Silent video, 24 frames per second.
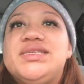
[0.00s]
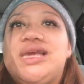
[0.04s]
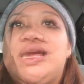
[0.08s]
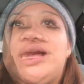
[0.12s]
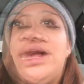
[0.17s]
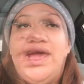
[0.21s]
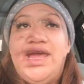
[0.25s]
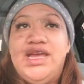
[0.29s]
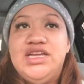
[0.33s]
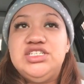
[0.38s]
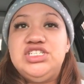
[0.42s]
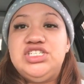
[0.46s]
So
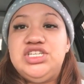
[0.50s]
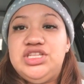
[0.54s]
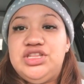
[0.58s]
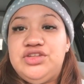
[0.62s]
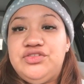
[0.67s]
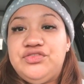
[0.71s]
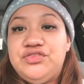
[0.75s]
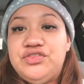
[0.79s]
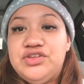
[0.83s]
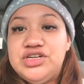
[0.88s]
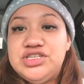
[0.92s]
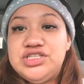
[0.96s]
Angie,
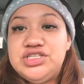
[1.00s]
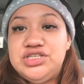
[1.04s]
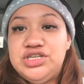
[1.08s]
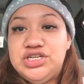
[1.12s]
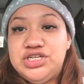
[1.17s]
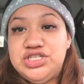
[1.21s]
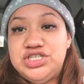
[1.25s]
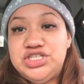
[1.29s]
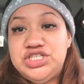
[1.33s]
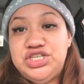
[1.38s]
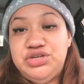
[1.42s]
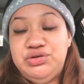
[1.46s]
the first
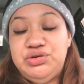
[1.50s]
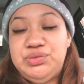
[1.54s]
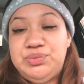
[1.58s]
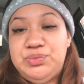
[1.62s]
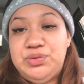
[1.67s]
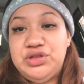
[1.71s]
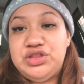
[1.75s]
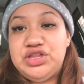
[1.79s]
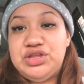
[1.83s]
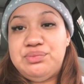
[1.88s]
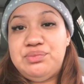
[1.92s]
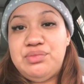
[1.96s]
nurse, she would
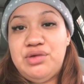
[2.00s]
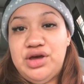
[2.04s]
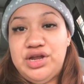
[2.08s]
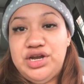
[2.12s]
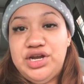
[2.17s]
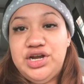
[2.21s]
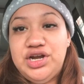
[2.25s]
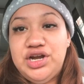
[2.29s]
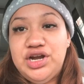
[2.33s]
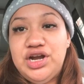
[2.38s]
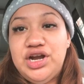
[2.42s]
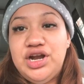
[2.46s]
put the
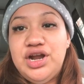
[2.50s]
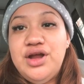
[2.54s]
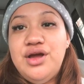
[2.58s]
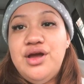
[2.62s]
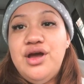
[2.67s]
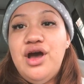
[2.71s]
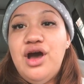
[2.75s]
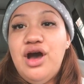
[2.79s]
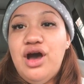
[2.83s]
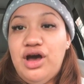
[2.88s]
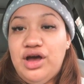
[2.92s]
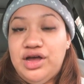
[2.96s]
monitor
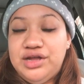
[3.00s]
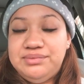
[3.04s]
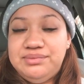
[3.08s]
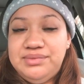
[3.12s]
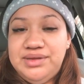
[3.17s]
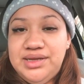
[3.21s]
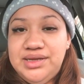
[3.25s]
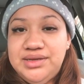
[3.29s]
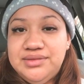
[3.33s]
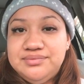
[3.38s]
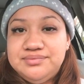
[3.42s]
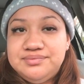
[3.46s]
on
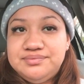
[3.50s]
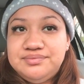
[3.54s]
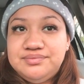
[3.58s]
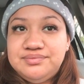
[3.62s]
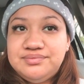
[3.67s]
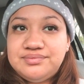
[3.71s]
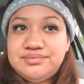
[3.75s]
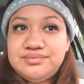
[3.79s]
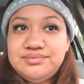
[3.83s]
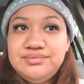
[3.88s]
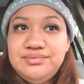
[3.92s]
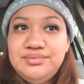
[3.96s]
me
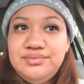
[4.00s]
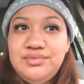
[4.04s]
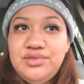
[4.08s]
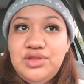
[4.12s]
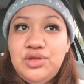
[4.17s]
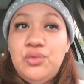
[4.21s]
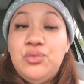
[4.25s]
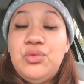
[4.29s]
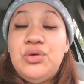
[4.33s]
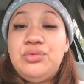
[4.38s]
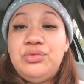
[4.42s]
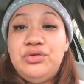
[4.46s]

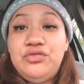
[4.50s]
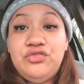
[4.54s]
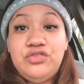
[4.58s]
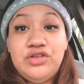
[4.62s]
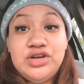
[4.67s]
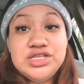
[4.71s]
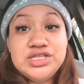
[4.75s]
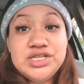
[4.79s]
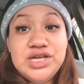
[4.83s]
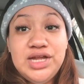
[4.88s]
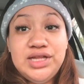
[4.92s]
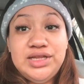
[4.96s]
when we
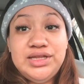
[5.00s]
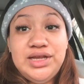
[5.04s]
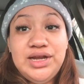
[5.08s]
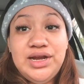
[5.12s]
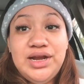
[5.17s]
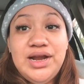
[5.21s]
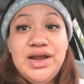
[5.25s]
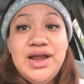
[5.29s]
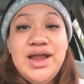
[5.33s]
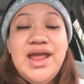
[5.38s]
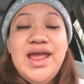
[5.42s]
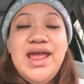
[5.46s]
first got
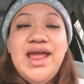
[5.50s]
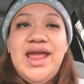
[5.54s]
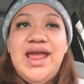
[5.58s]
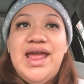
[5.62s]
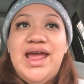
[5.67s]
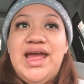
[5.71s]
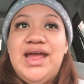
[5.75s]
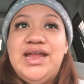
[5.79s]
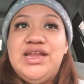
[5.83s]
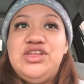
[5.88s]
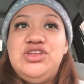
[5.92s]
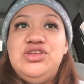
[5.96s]
there,
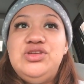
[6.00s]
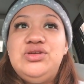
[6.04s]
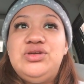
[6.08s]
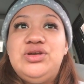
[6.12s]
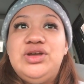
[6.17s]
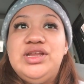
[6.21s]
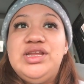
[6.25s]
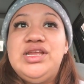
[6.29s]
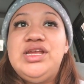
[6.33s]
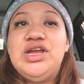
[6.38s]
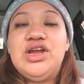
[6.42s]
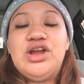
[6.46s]
and you
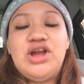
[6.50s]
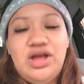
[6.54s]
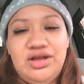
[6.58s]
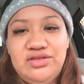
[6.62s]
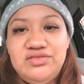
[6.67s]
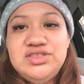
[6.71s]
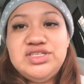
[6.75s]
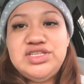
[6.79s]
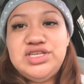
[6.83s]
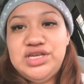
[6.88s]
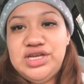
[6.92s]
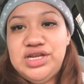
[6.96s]
can hear
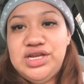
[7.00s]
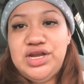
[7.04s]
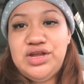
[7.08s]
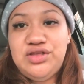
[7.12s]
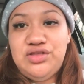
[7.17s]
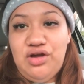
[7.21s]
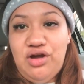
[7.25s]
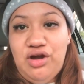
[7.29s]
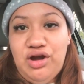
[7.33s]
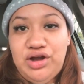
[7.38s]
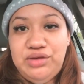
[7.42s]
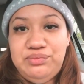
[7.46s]

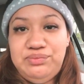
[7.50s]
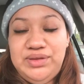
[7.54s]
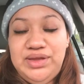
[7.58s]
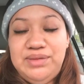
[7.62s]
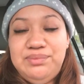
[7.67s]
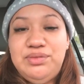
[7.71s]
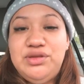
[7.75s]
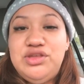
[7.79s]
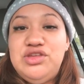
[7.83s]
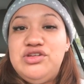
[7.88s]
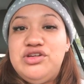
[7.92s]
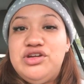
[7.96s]
the
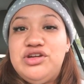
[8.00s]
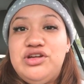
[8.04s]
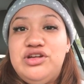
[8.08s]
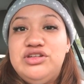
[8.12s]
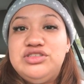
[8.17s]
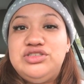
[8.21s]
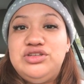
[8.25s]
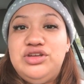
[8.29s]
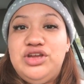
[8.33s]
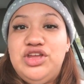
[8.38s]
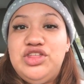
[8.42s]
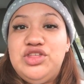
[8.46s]
heartbeat, but you can
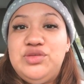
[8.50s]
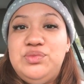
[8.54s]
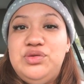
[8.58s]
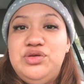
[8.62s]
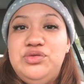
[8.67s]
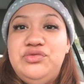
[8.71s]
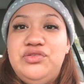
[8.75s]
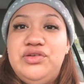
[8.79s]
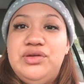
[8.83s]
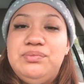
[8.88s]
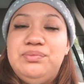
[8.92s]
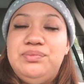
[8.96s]
also hear the
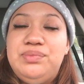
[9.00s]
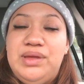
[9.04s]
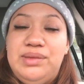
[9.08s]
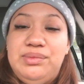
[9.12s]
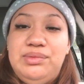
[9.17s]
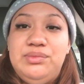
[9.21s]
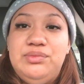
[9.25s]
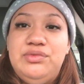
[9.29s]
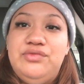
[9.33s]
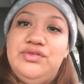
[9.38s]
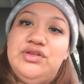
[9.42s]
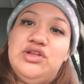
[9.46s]

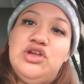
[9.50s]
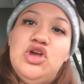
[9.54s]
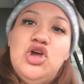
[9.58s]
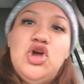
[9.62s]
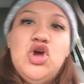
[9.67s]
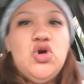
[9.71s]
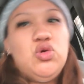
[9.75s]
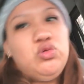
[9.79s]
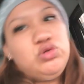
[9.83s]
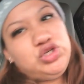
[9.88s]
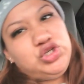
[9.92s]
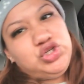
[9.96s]
baby moving.
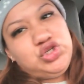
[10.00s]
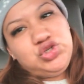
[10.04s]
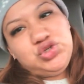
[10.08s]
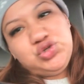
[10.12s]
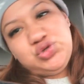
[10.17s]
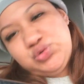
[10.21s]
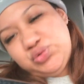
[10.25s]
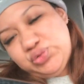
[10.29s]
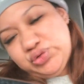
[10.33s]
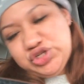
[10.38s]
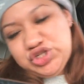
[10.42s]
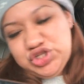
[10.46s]
Whoosh,
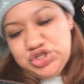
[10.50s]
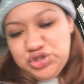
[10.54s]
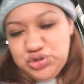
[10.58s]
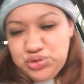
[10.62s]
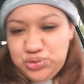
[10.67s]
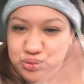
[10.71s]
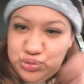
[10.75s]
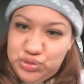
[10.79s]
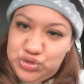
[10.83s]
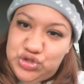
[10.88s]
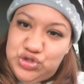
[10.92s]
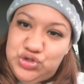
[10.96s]
whoosh,
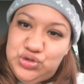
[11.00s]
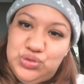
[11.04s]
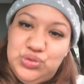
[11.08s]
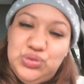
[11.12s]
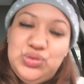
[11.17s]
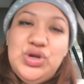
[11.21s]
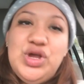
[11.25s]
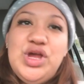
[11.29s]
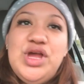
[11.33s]
whoosh.